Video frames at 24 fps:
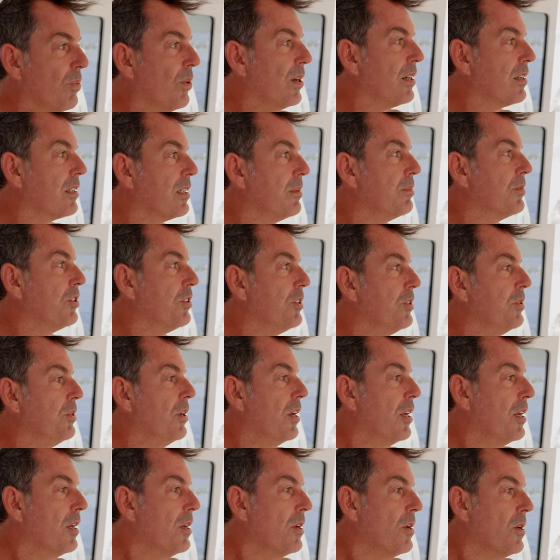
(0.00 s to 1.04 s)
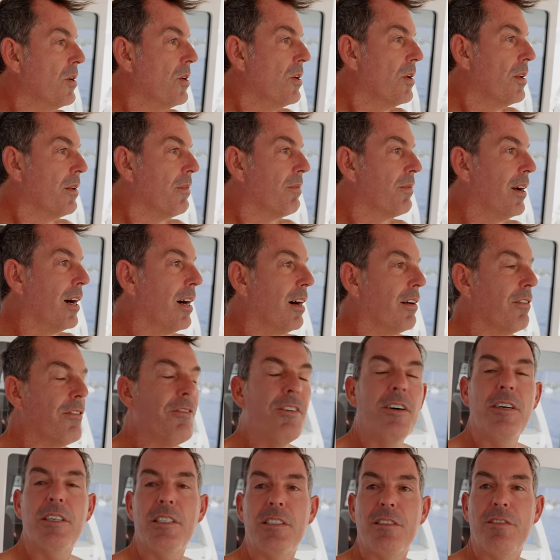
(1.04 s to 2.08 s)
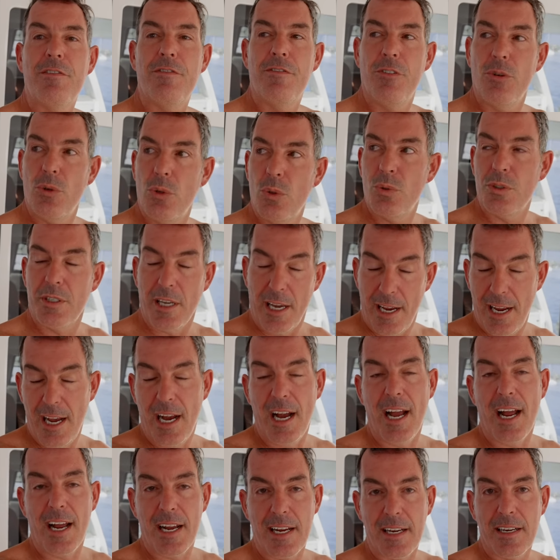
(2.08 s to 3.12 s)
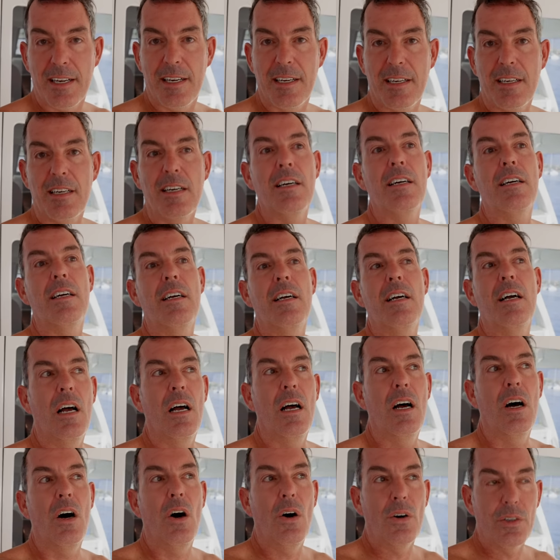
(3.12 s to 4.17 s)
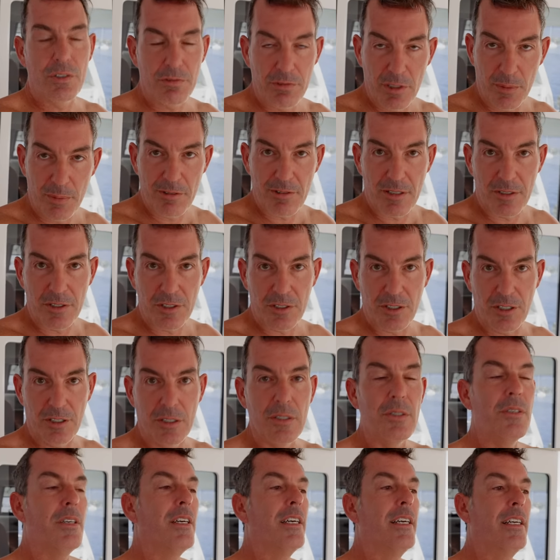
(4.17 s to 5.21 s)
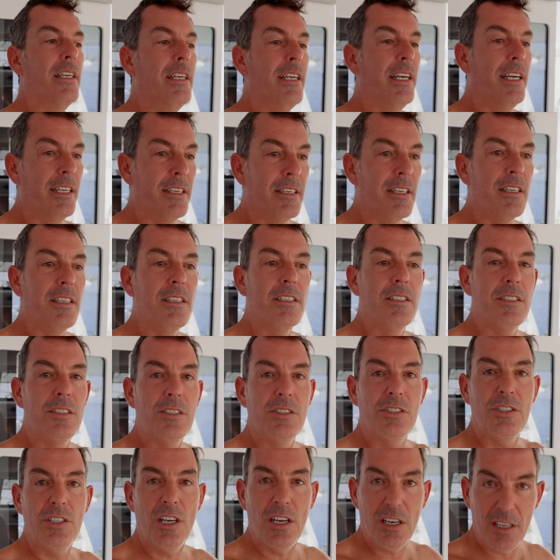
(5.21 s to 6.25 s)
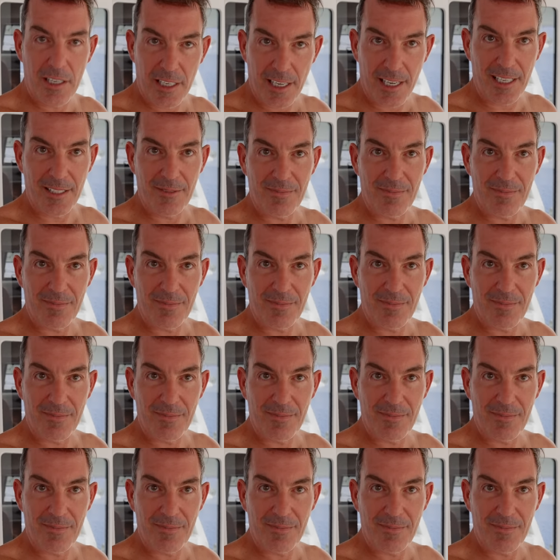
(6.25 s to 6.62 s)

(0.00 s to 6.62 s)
Welcome to our first full day at anchor on Ruby Rose two in Turkey.